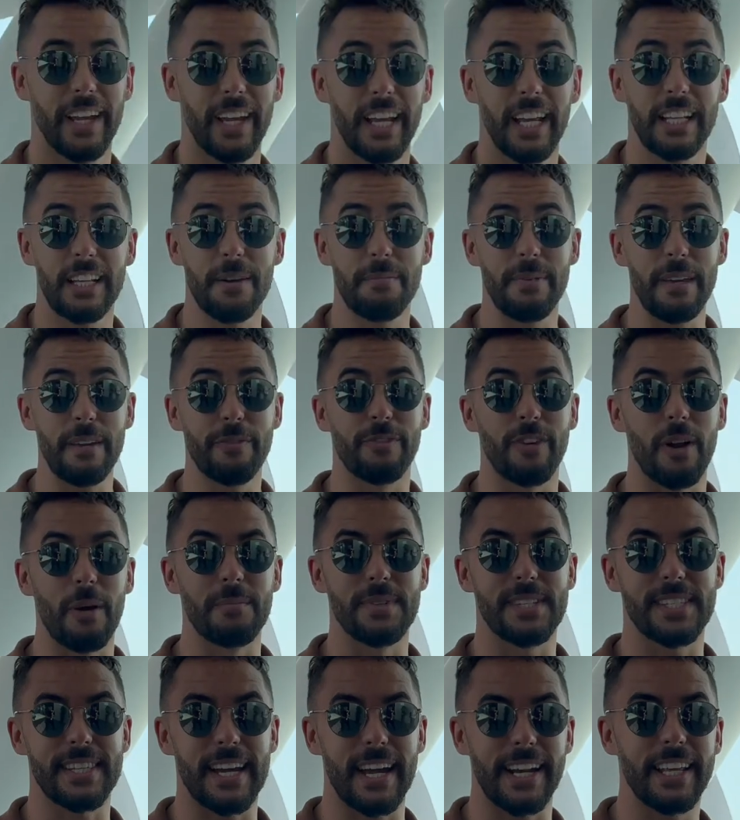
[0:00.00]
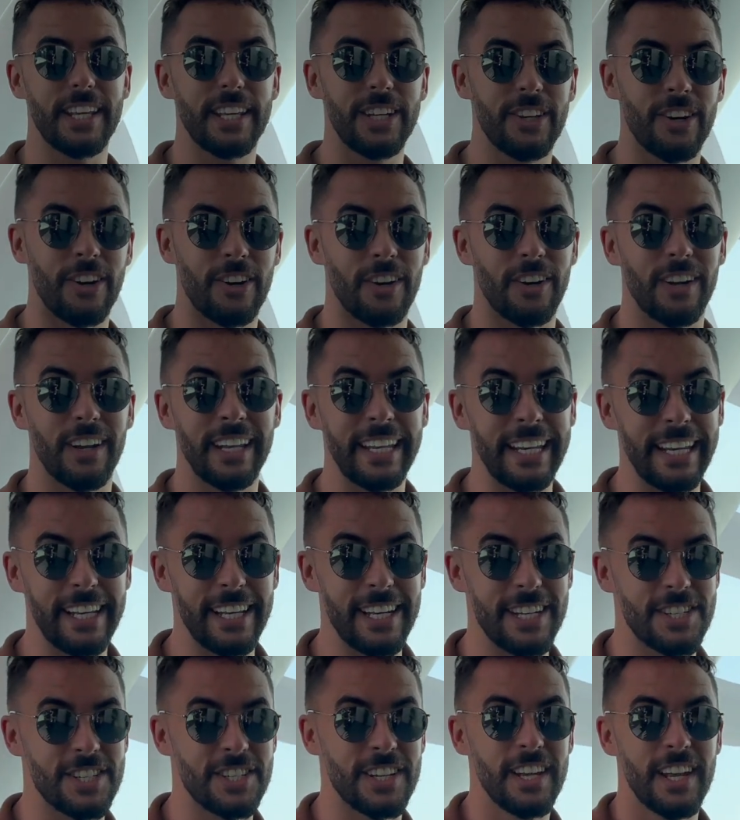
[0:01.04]
It can be from studying your
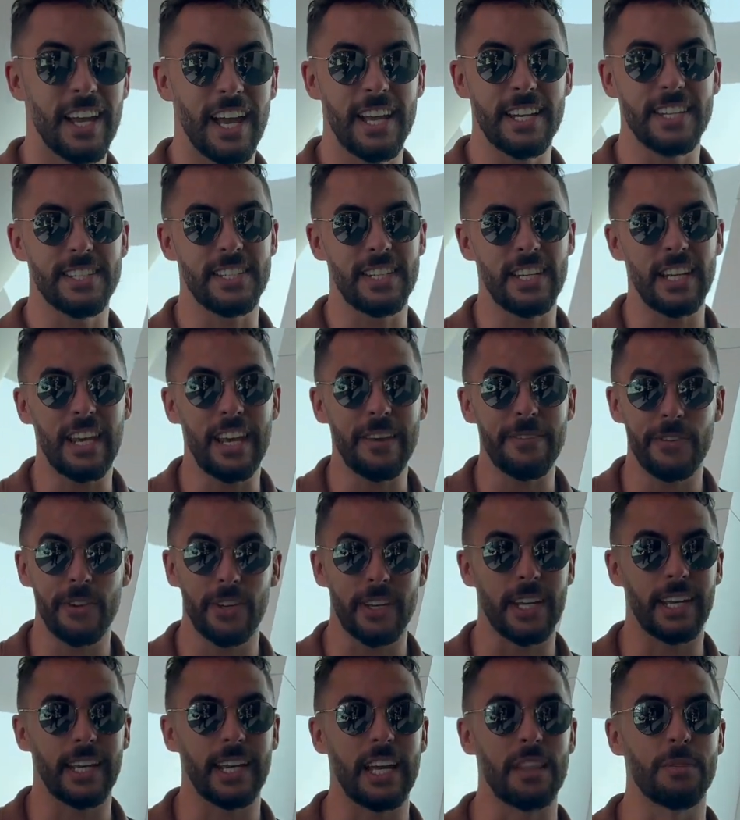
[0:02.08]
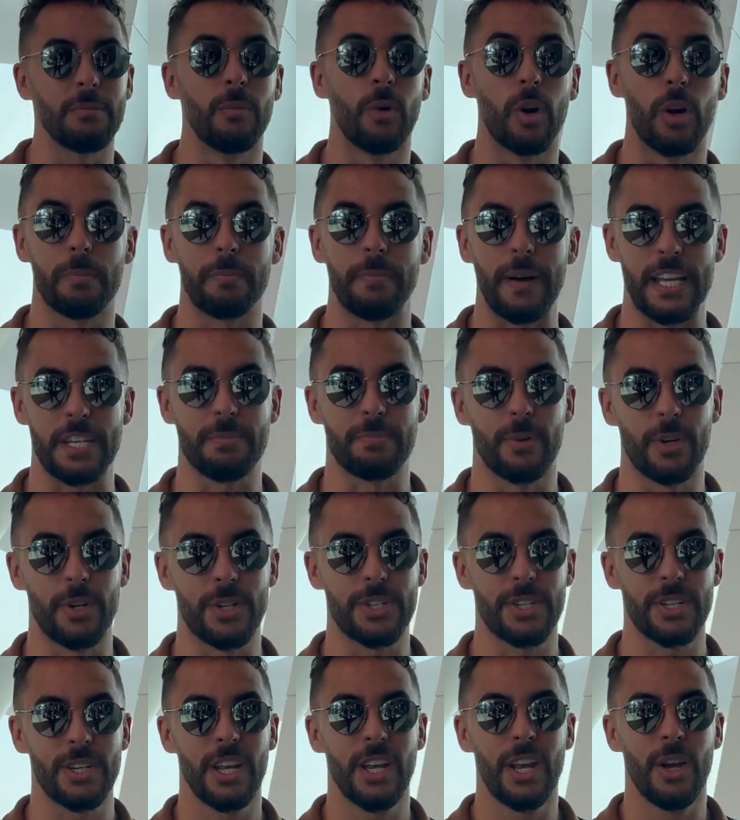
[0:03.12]
lineage and see if you can get more passports
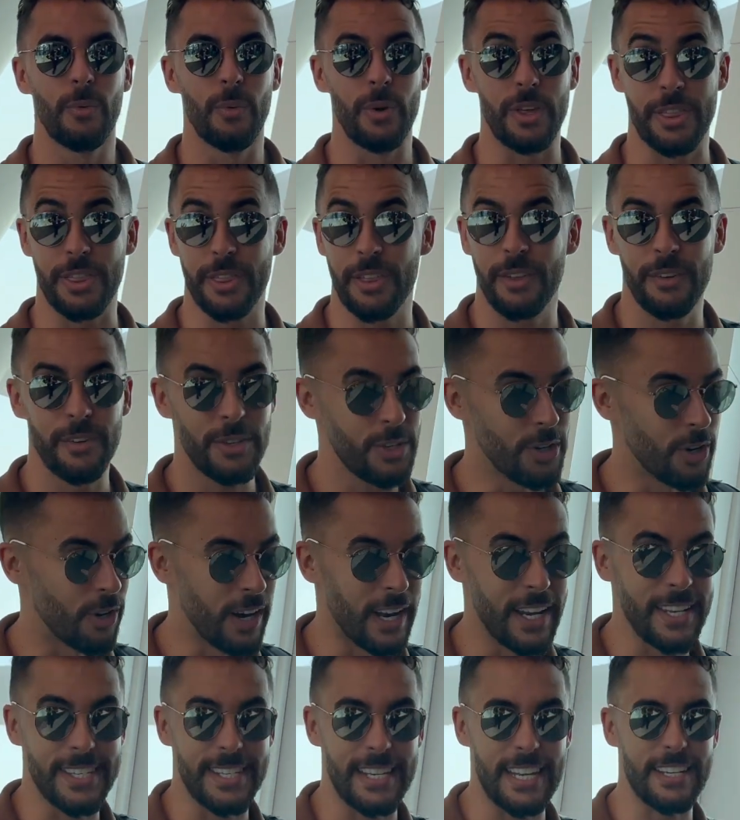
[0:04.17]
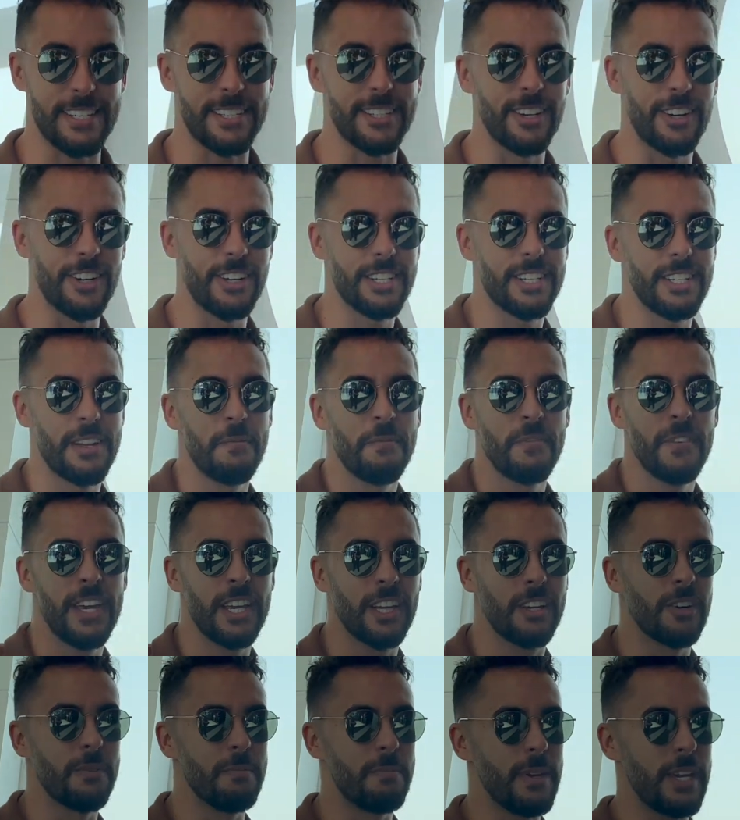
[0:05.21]
with your ancestors. It
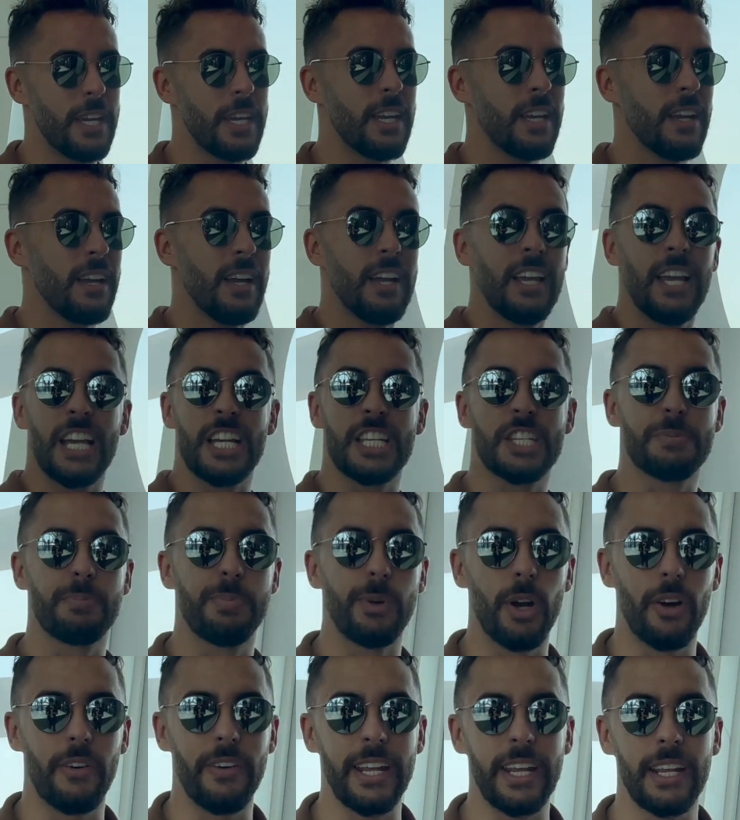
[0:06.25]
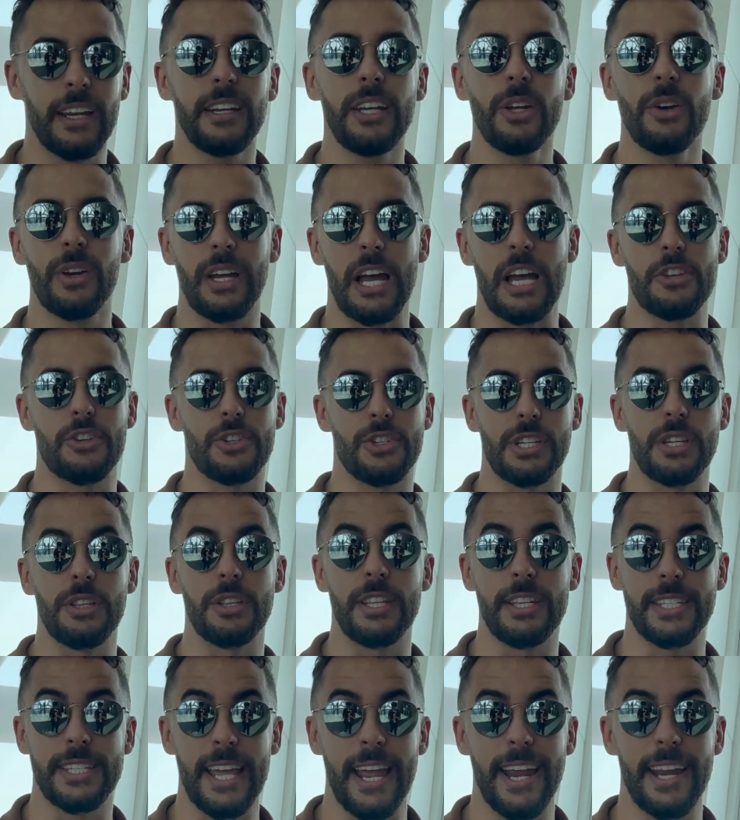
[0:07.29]
can be exploring new countries and
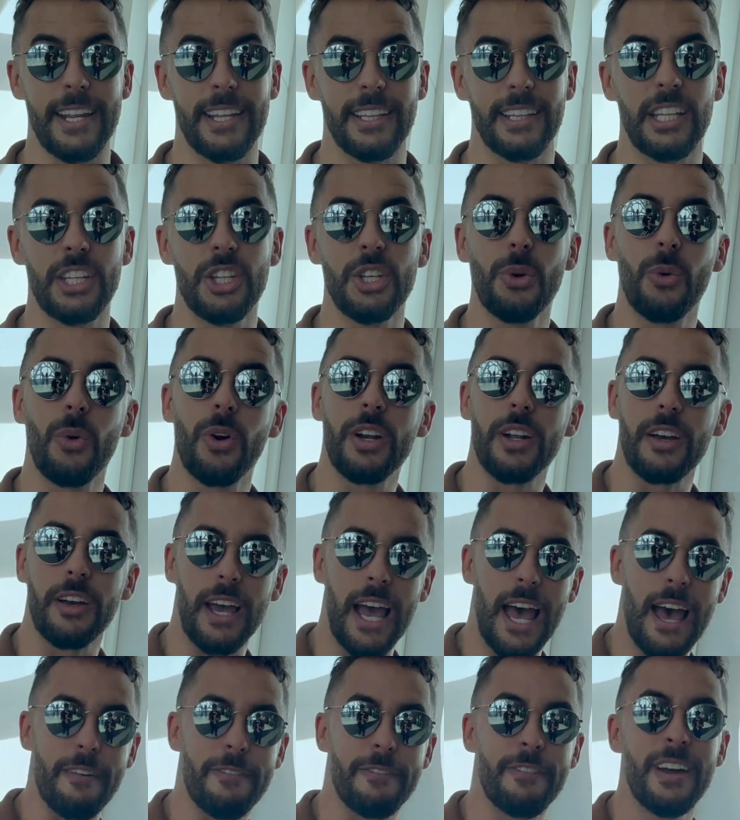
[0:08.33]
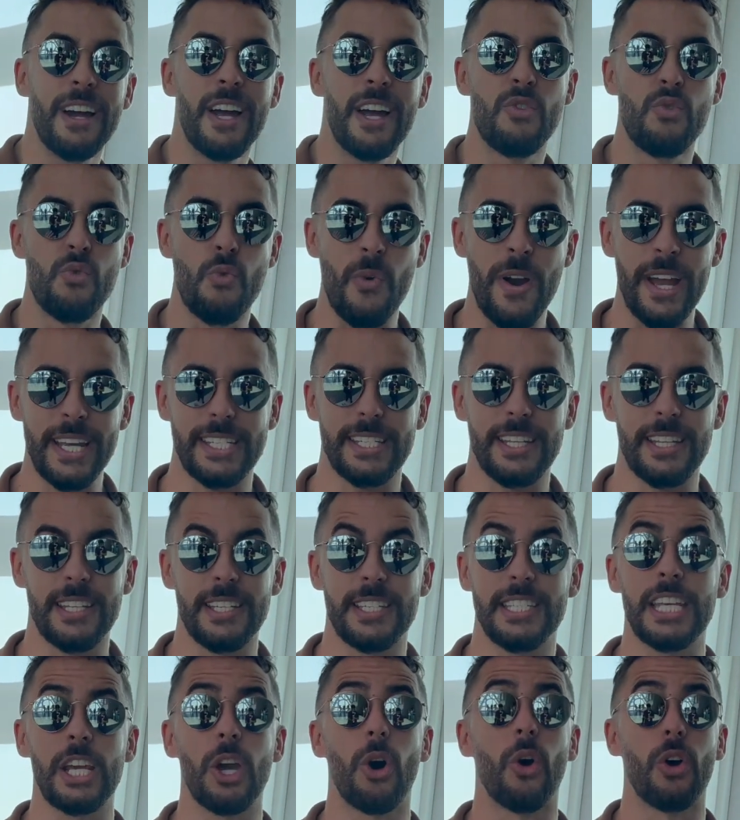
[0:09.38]
deciding that you want to have
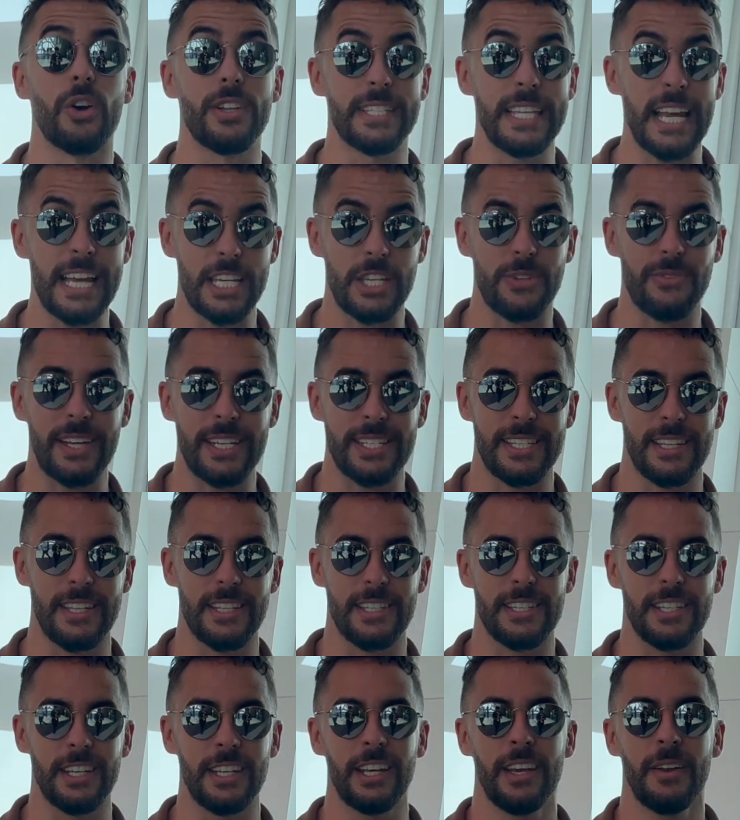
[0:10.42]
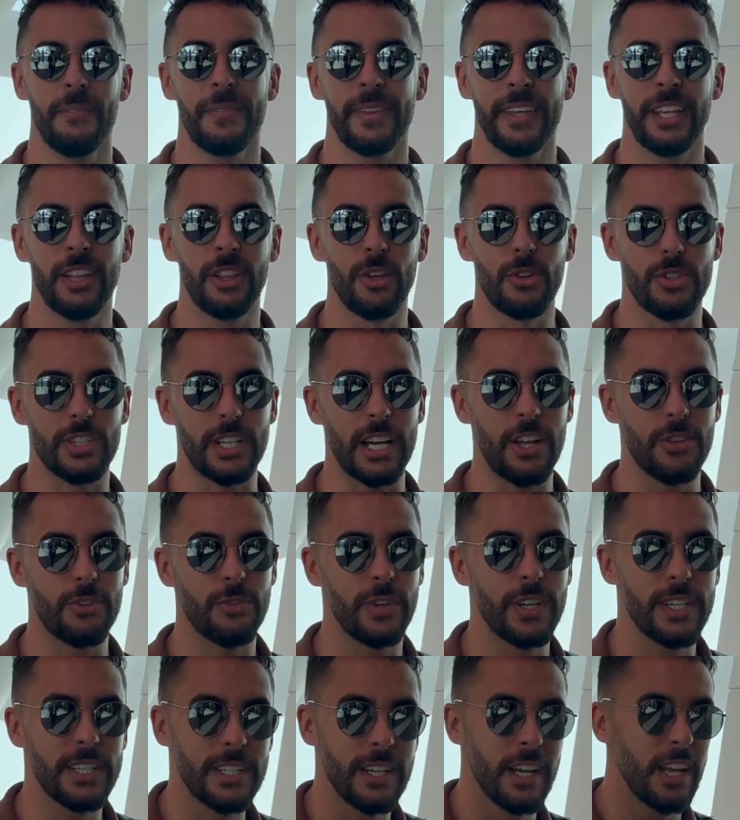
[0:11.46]
residency or tax residency in those
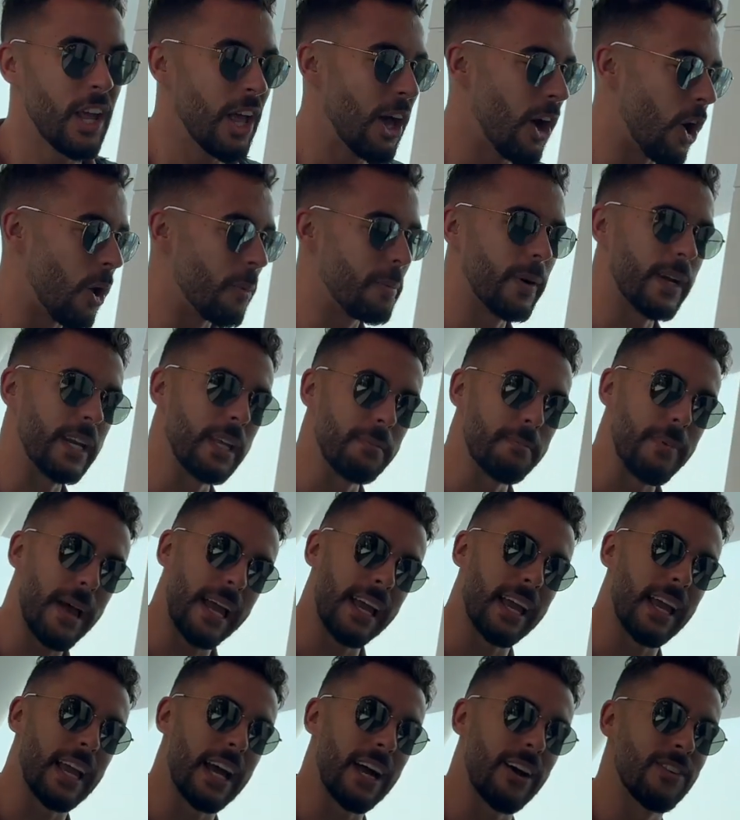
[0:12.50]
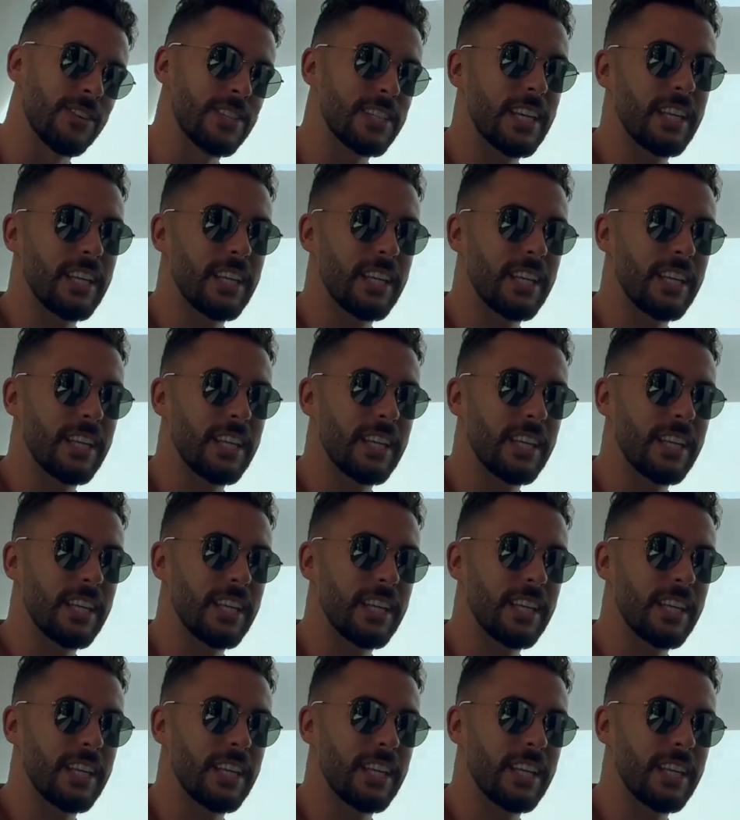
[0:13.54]
countries, opening bank accounts.